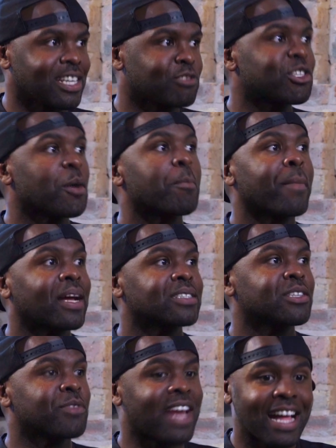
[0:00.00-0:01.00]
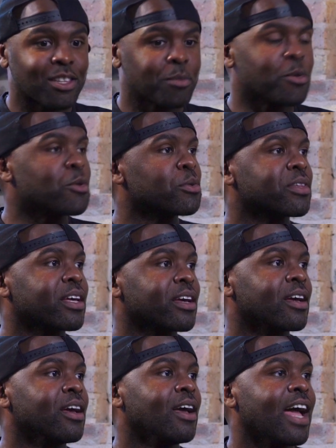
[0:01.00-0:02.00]
like literally are massive, and I had them all
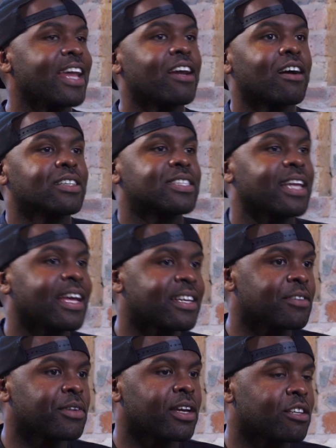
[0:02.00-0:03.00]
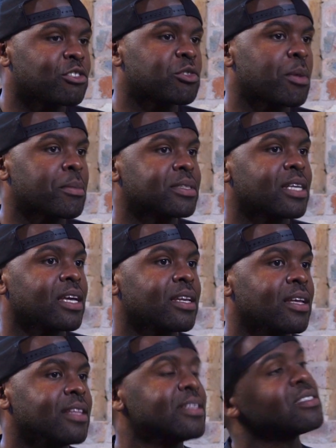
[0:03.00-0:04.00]
there. And I got to the end of it, and I just remember
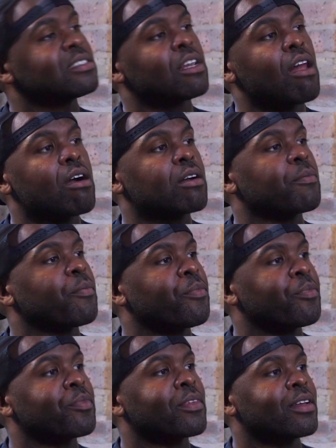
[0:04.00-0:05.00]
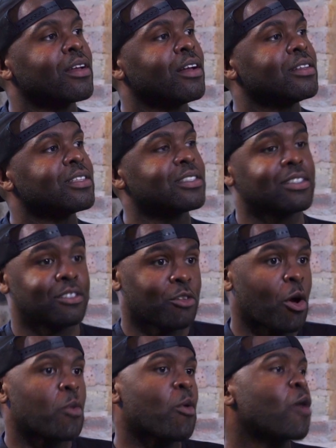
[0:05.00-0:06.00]
saying, "This is long. This is
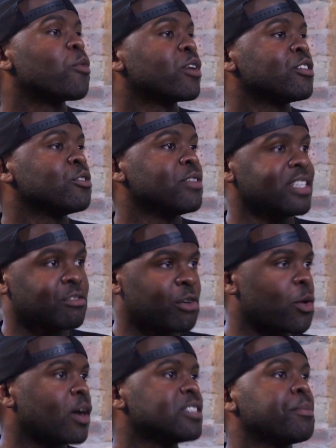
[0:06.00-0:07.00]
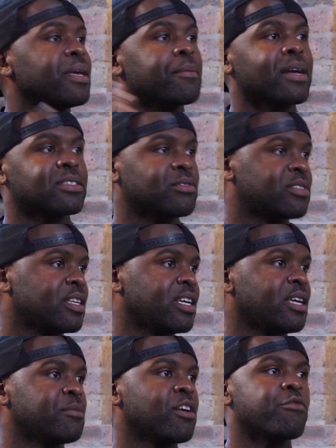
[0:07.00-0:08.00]
not what I want to do. This requires a big, massive
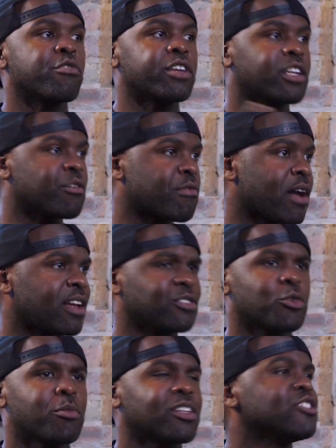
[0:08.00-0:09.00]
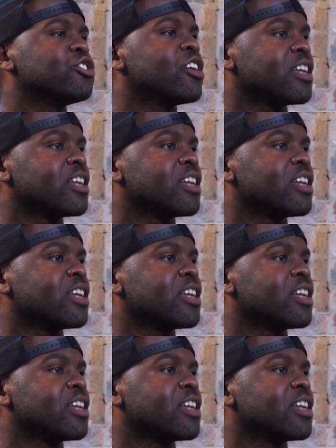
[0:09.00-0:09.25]
team of running around. It's almost like